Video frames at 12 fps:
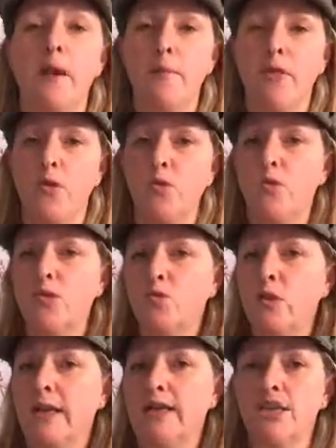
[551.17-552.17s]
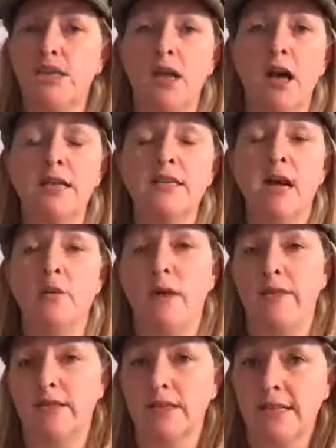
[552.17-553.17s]
But the water wheel is just lined up
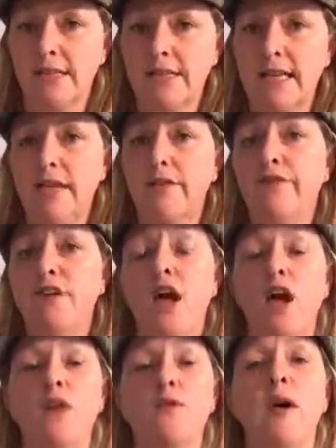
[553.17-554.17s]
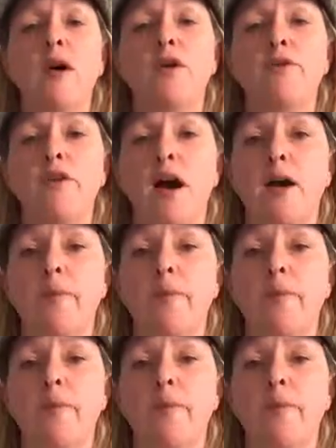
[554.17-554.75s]
where there's a steady flow of